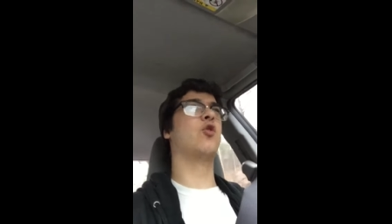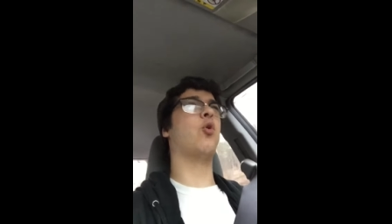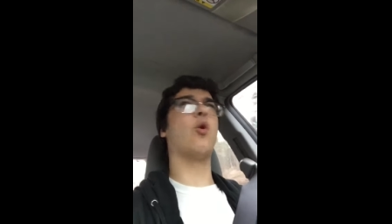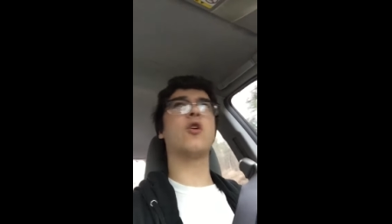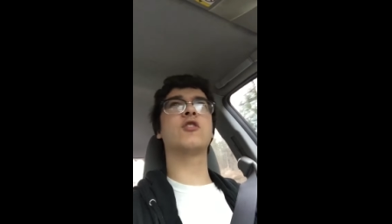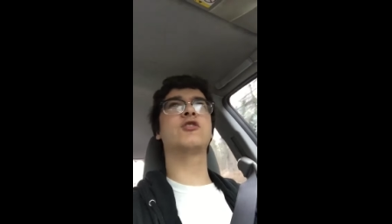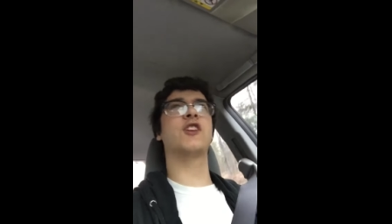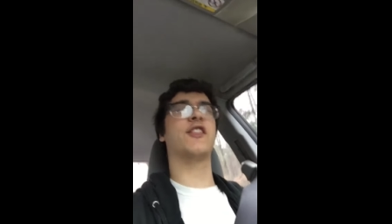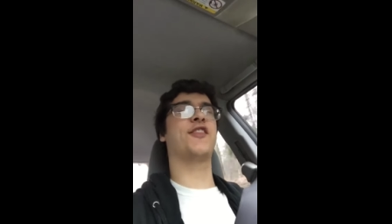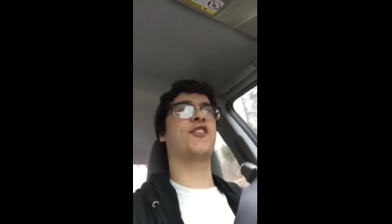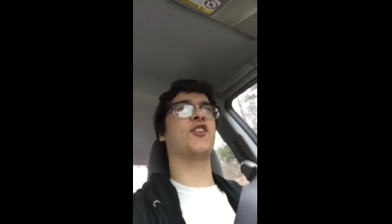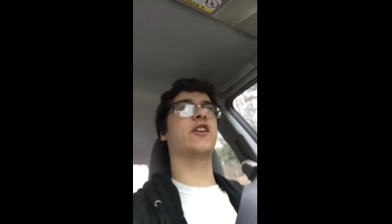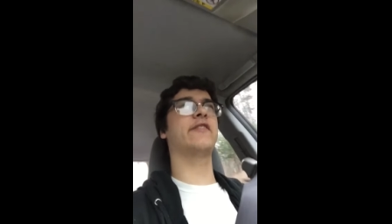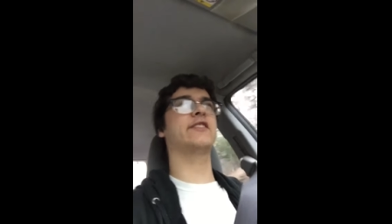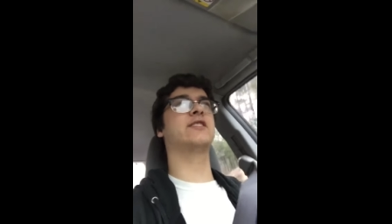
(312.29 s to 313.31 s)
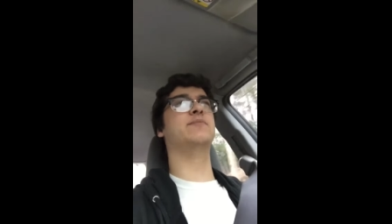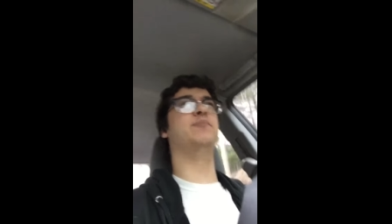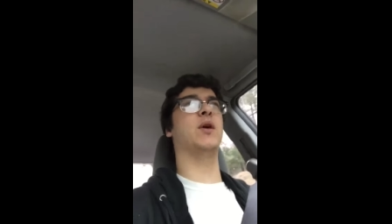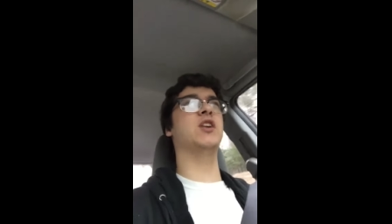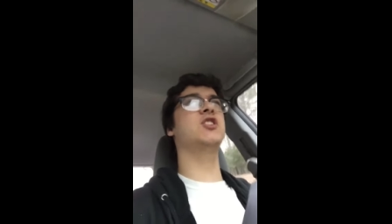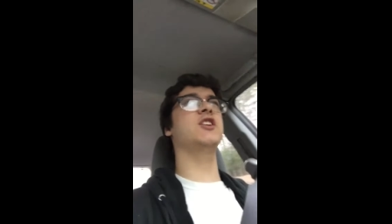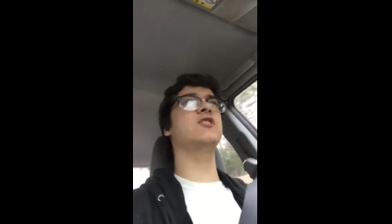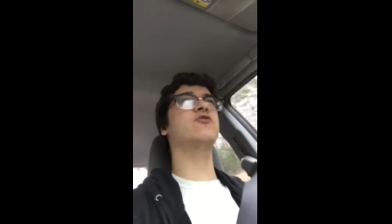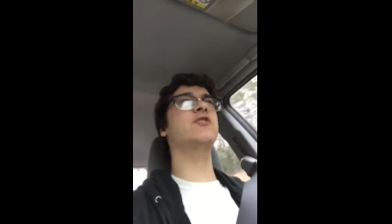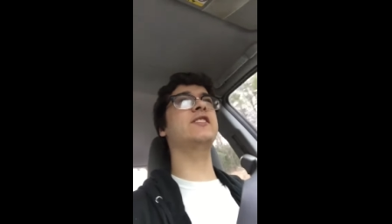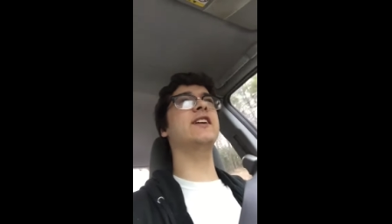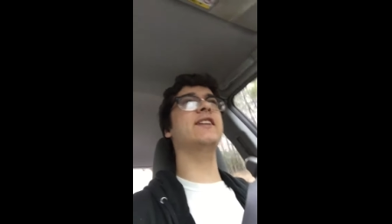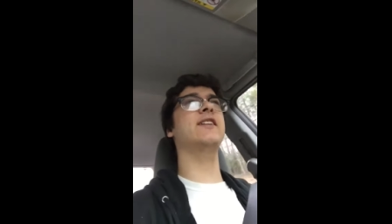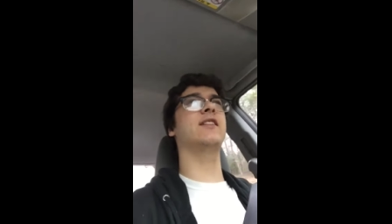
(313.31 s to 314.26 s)
quarter to a third of its budget. It's
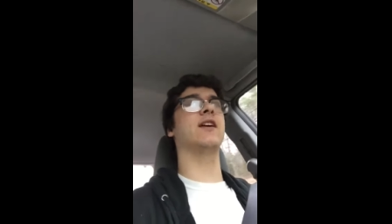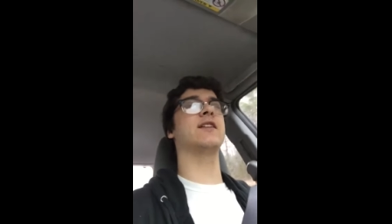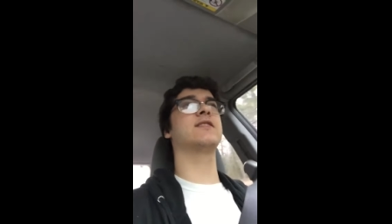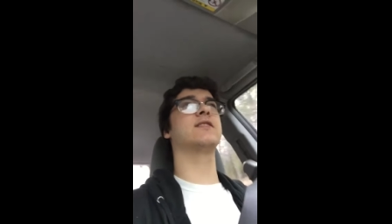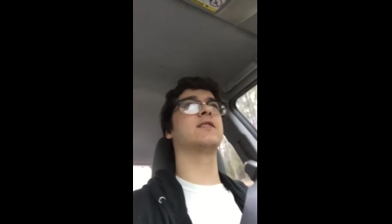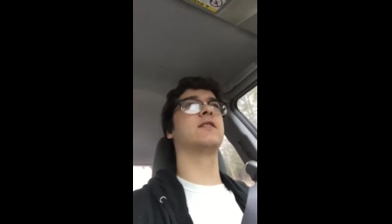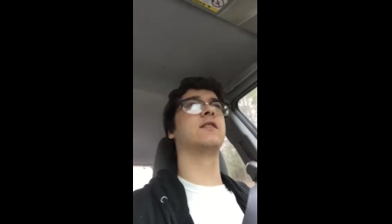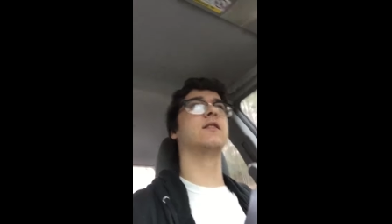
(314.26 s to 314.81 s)
ridiculous.